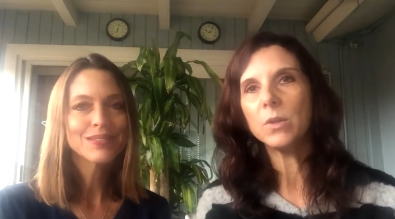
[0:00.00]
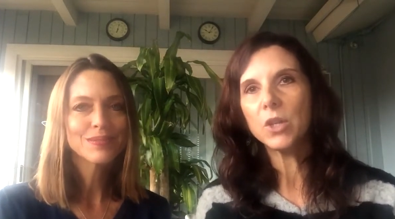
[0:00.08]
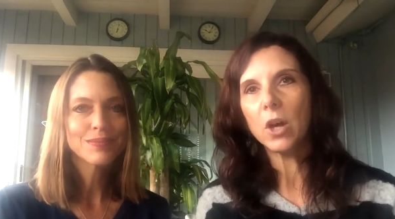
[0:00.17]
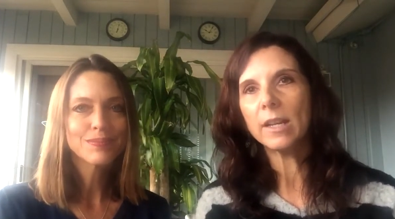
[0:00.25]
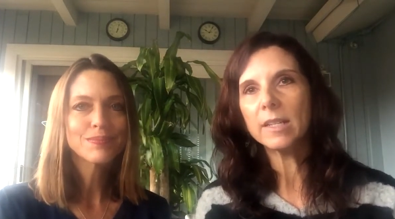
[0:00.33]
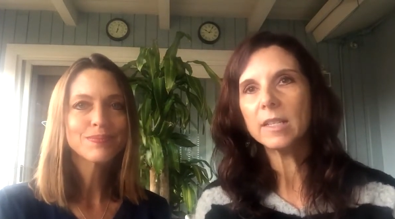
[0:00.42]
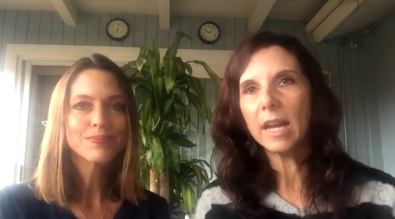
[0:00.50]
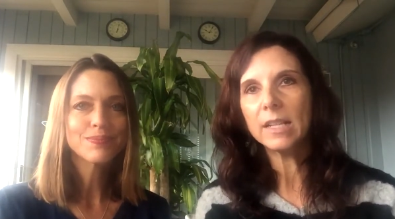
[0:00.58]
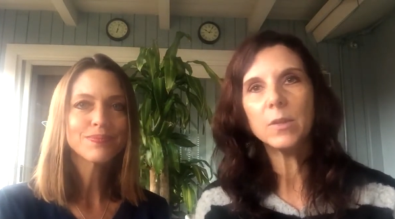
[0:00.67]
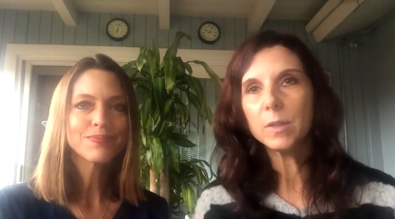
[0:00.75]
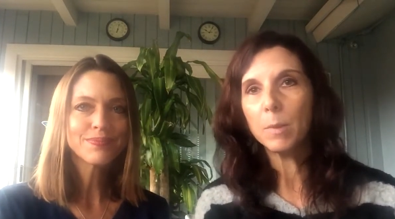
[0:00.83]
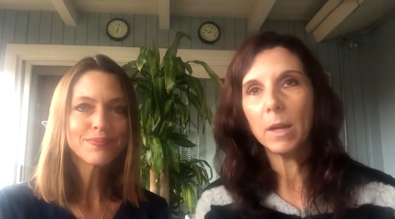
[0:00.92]
Speaker 1: one who taught us how
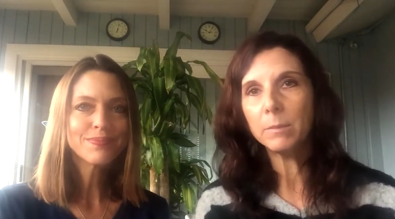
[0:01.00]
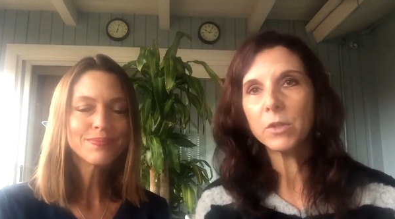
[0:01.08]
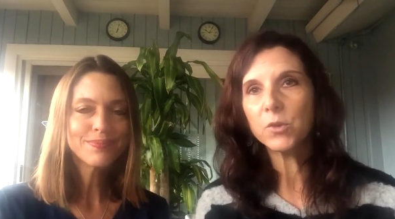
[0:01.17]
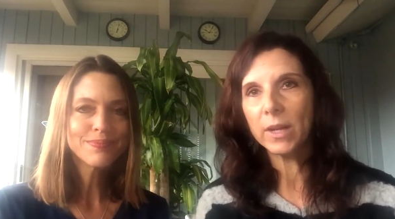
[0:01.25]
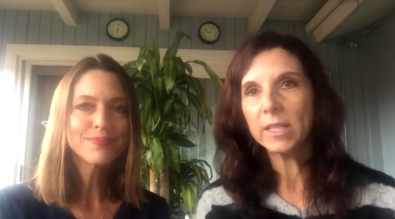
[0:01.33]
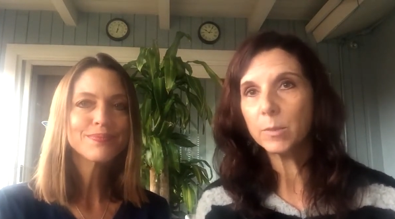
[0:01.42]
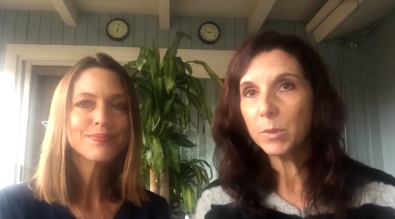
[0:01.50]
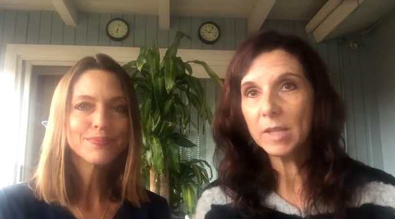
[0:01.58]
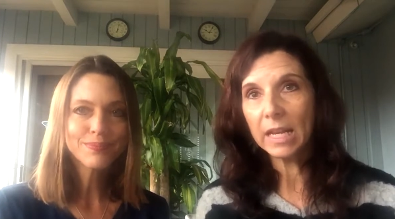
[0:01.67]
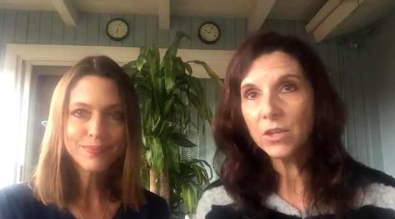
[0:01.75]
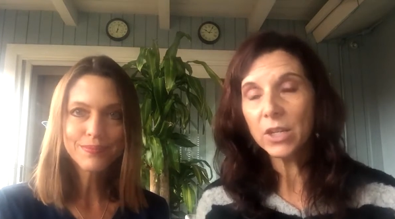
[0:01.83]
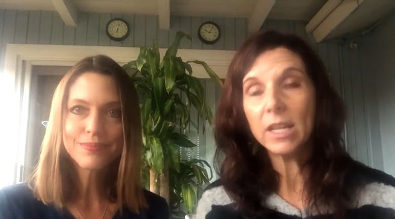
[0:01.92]
to use the public
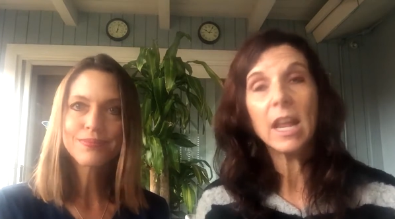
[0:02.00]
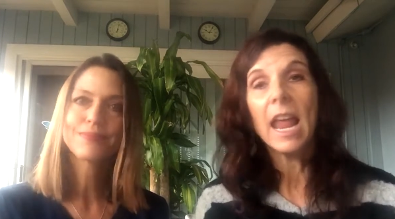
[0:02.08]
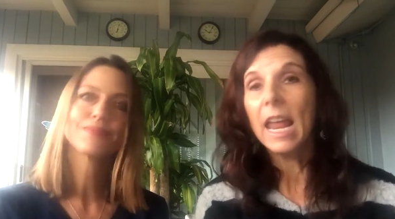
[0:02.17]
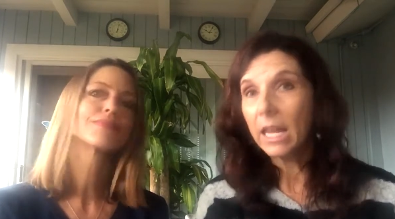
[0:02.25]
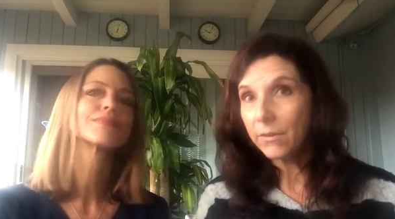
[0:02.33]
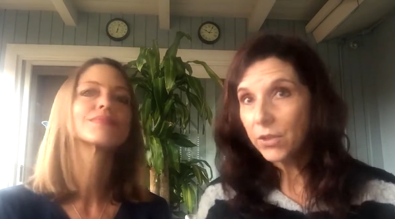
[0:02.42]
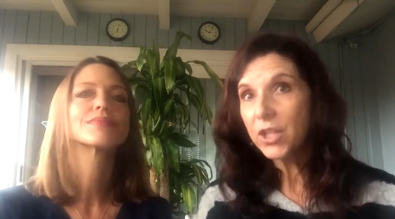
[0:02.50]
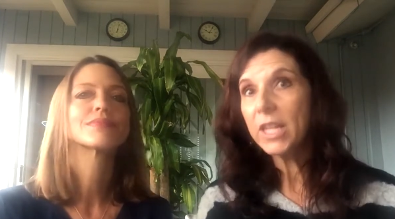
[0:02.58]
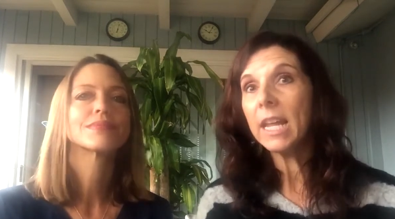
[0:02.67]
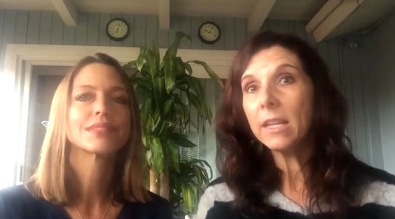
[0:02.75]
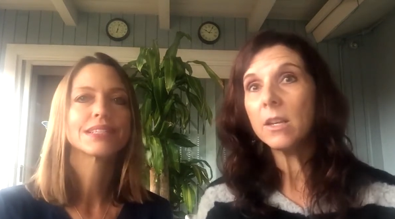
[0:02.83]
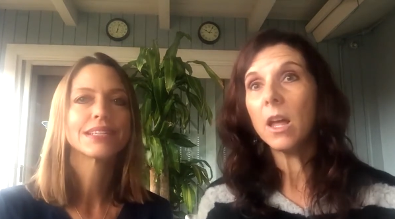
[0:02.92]
transportation. Mm -hmm. If
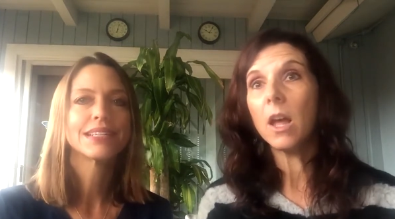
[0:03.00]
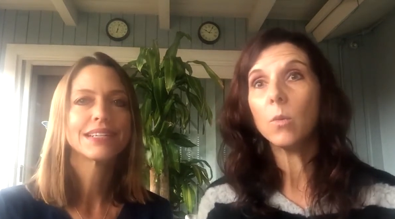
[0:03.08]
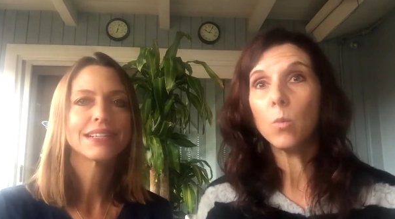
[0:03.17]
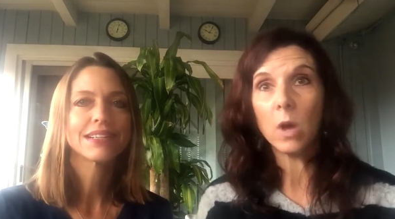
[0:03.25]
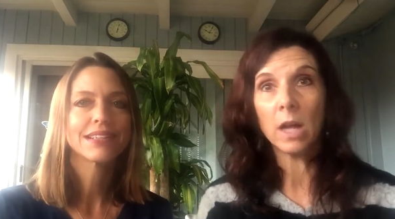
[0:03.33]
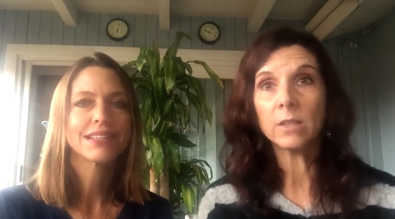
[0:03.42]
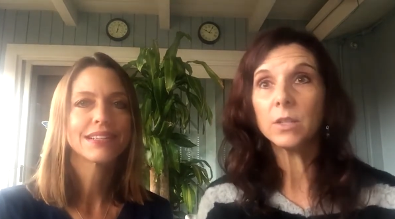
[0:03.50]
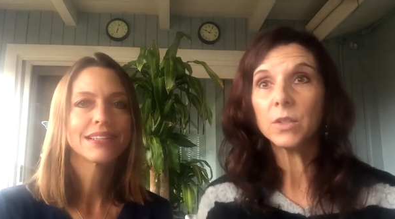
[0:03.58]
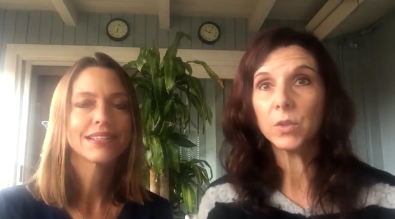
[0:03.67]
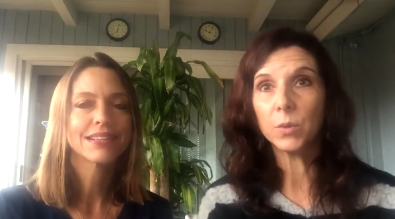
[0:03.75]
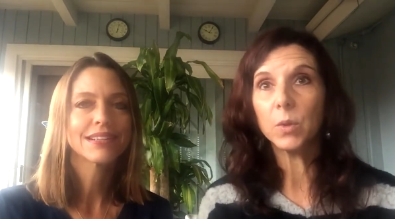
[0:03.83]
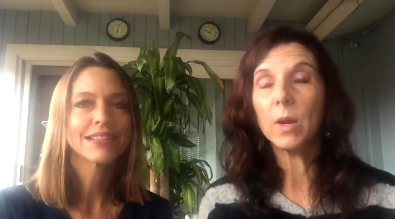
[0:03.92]
she had not walked
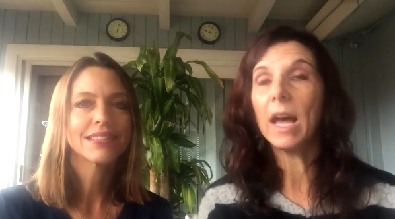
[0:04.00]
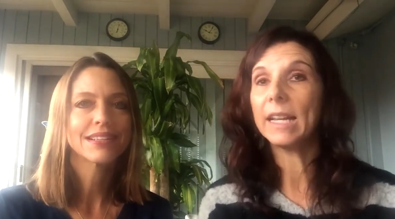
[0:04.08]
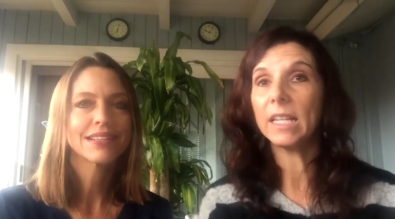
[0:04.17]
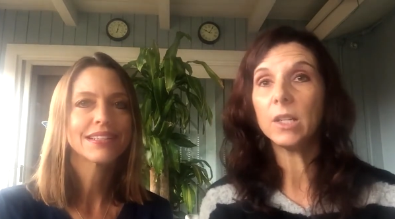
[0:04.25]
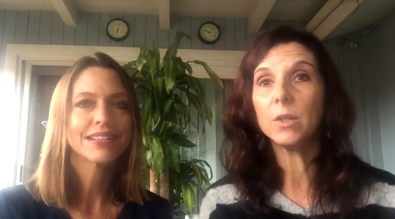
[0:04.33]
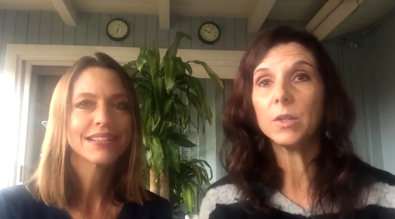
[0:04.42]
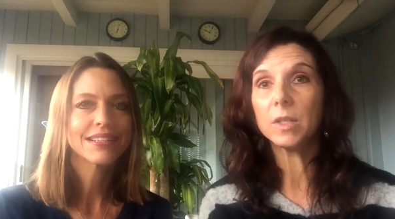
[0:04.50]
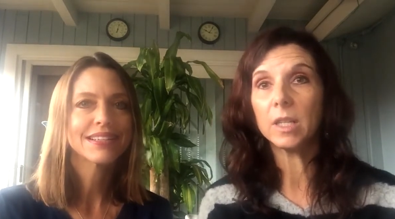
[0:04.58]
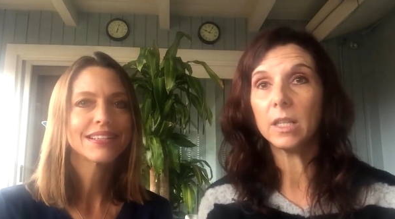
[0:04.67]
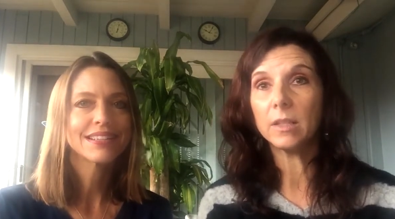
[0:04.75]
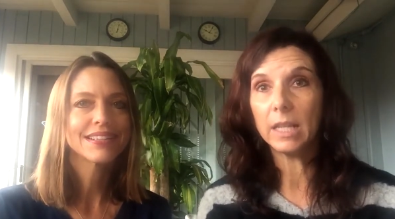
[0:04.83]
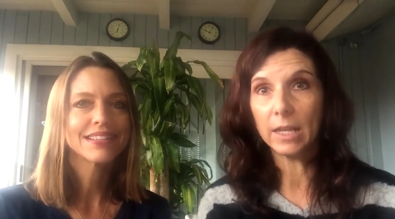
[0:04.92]
us through how to use
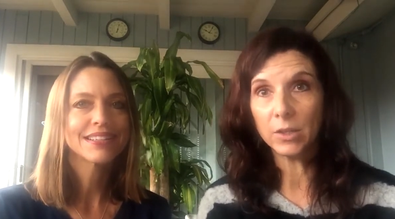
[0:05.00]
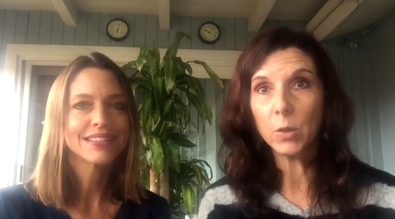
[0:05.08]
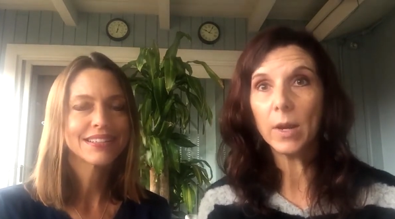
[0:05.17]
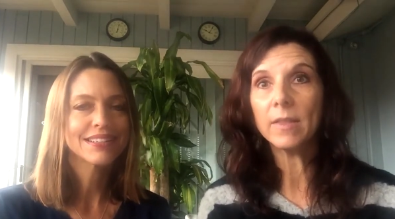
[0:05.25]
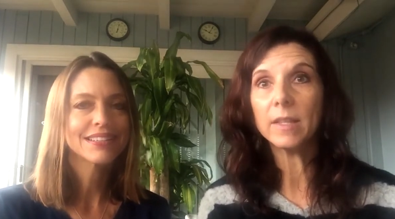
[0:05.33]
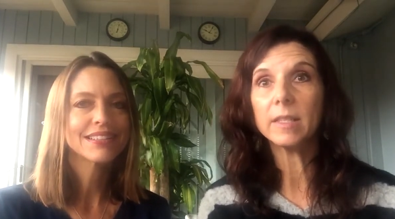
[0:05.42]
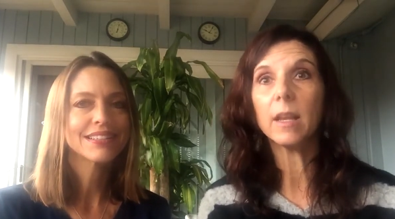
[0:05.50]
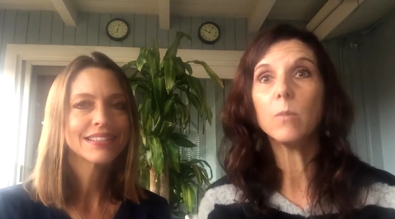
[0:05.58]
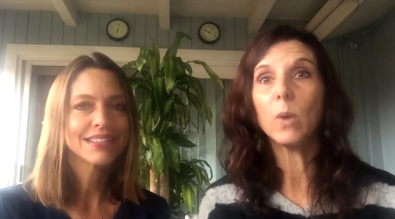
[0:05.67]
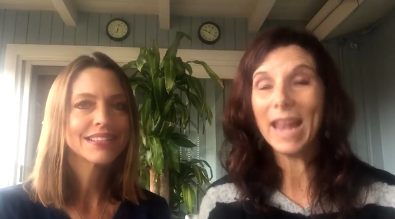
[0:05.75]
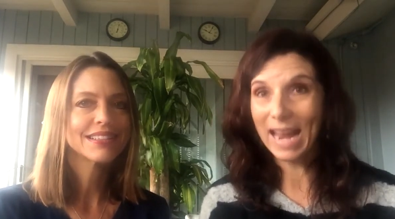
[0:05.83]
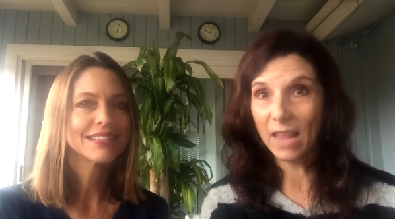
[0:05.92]
the the underground, the
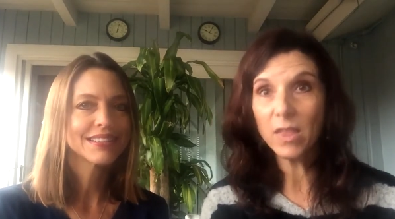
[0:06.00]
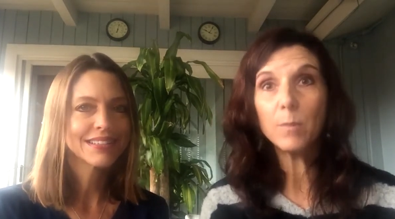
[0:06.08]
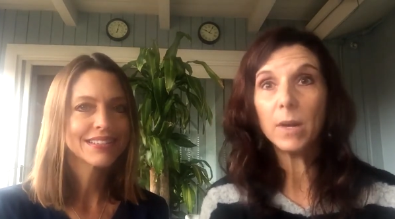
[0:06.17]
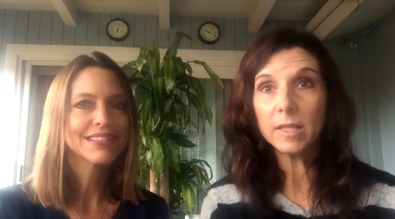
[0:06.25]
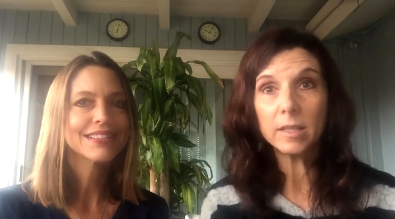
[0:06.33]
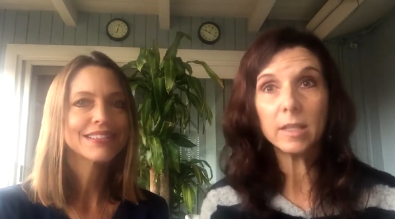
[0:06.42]
subway, and the bus